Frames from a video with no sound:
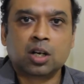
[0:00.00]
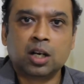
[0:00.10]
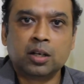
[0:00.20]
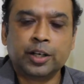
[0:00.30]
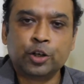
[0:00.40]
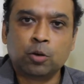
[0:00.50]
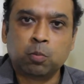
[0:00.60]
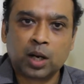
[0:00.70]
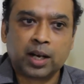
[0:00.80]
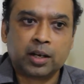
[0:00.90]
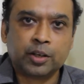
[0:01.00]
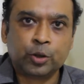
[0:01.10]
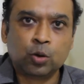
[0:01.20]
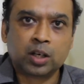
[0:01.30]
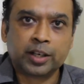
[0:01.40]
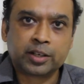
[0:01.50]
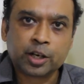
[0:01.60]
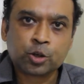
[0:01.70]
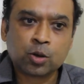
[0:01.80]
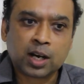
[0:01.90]
cholesterol in your blood,
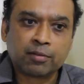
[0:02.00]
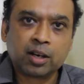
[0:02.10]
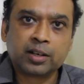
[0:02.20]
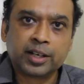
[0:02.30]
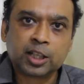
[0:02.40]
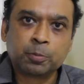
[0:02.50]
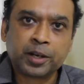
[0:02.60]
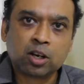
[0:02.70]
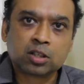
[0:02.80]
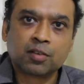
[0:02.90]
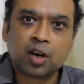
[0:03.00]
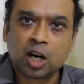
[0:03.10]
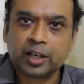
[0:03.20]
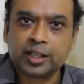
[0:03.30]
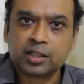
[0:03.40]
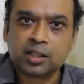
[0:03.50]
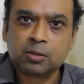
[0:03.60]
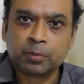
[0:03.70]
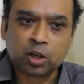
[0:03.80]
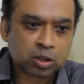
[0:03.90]
you are tend to have a death because of
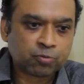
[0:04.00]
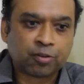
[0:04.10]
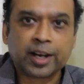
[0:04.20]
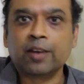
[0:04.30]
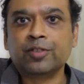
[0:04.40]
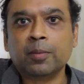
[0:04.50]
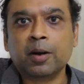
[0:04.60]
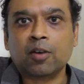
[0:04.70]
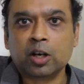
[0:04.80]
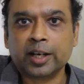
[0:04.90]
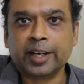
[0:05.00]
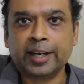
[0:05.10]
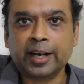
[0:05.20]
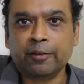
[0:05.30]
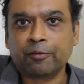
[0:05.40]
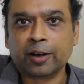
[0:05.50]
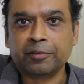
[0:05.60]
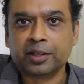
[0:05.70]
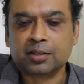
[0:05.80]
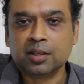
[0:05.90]
heart disease, because 5 of them have already
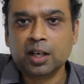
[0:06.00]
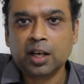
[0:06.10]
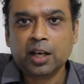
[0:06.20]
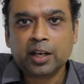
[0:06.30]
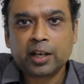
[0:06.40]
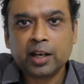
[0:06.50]
dead in 5 years.